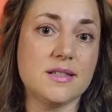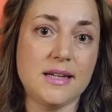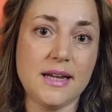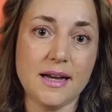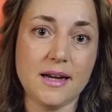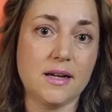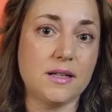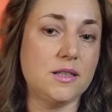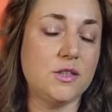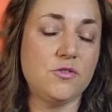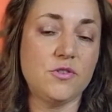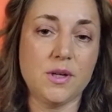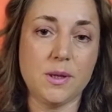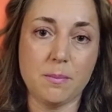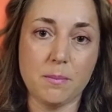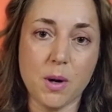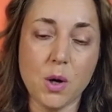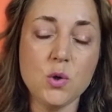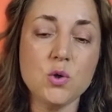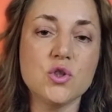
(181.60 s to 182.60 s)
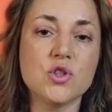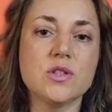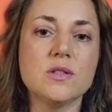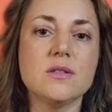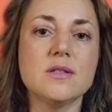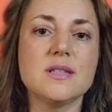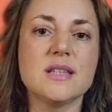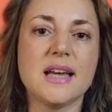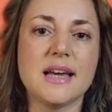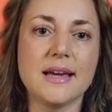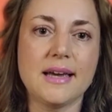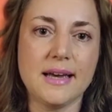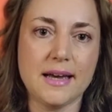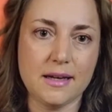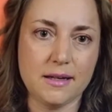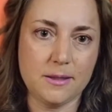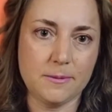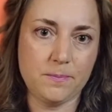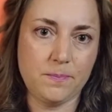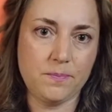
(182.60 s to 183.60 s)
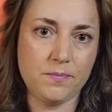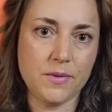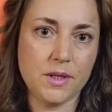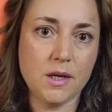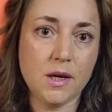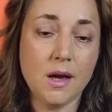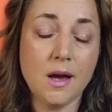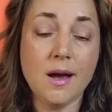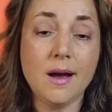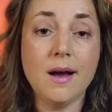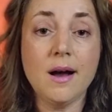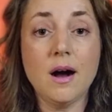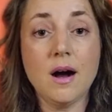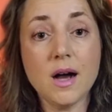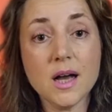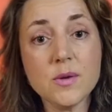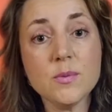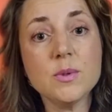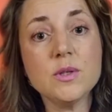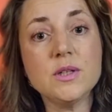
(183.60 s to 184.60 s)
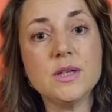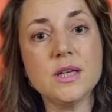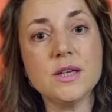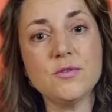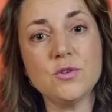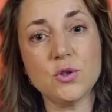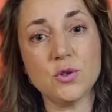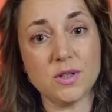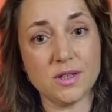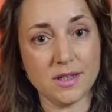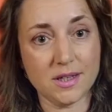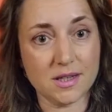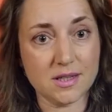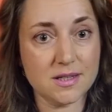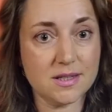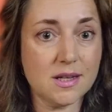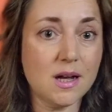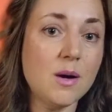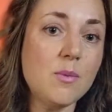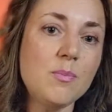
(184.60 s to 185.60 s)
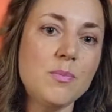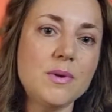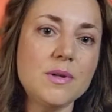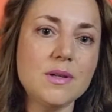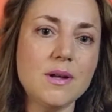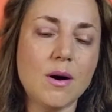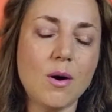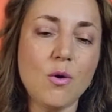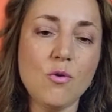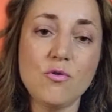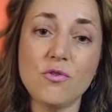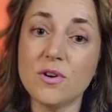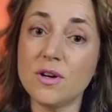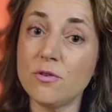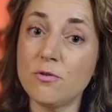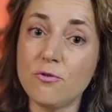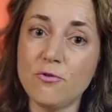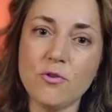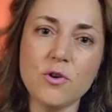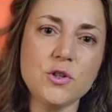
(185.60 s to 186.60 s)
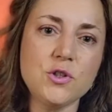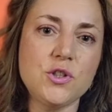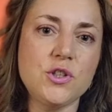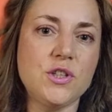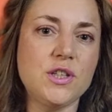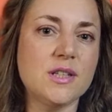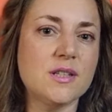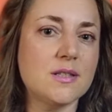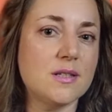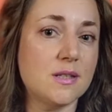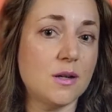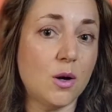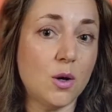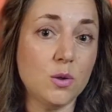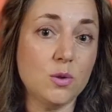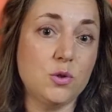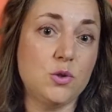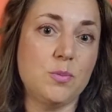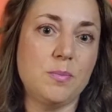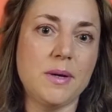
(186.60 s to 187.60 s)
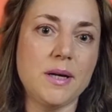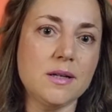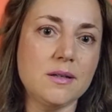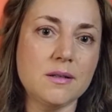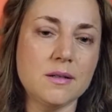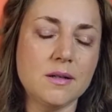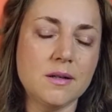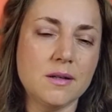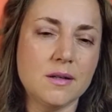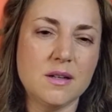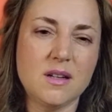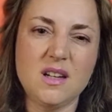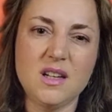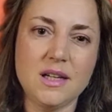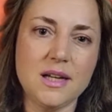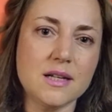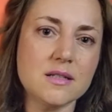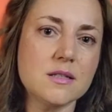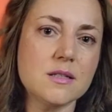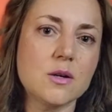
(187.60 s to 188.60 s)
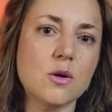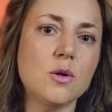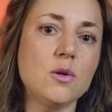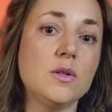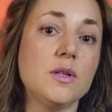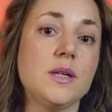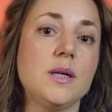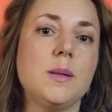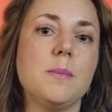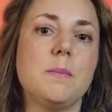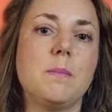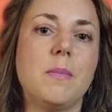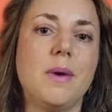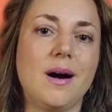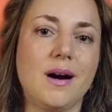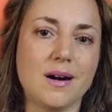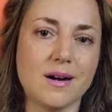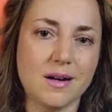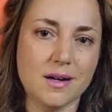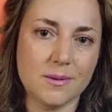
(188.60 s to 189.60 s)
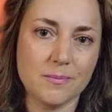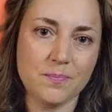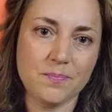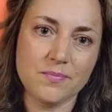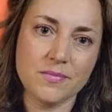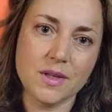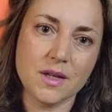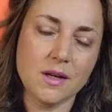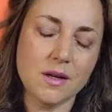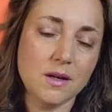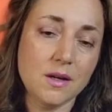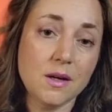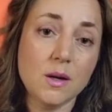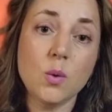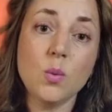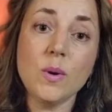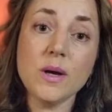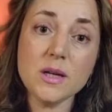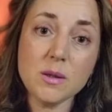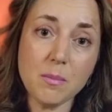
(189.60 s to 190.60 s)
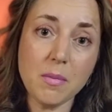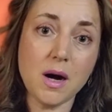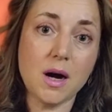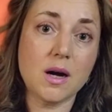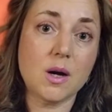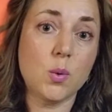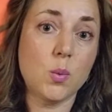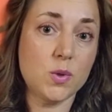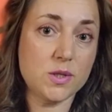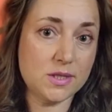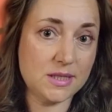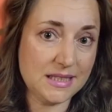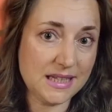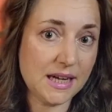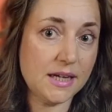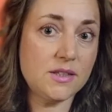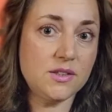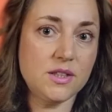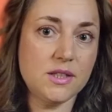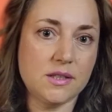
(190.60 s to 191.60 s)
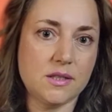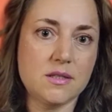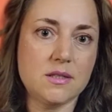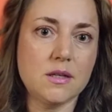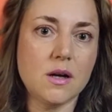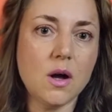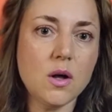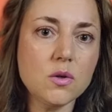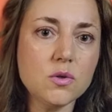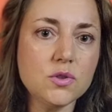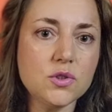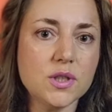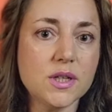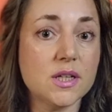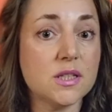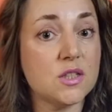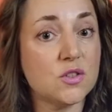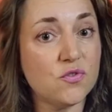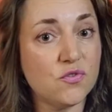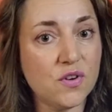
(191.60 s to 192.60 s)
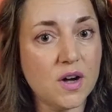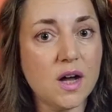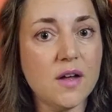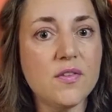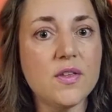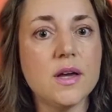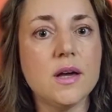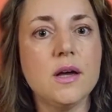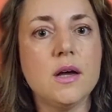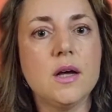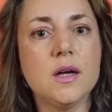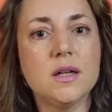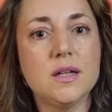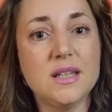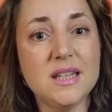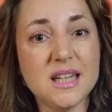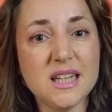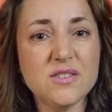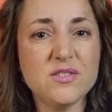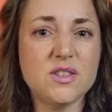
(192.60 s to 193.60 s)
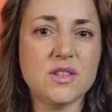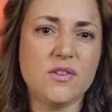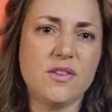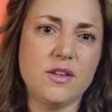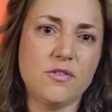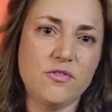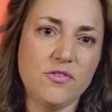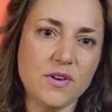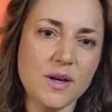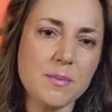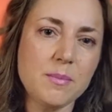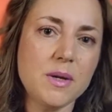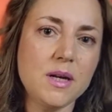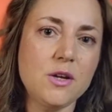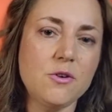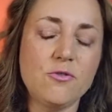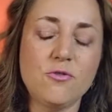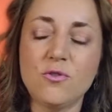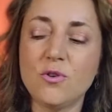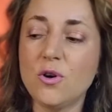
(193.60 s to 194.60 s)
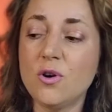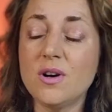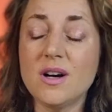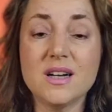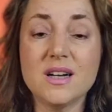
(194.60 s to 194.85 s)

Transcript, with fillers: negative emotions again. I will give you an example of a 40 years old man, let's call him Mark. When Mark was 9 years old, his father left the family for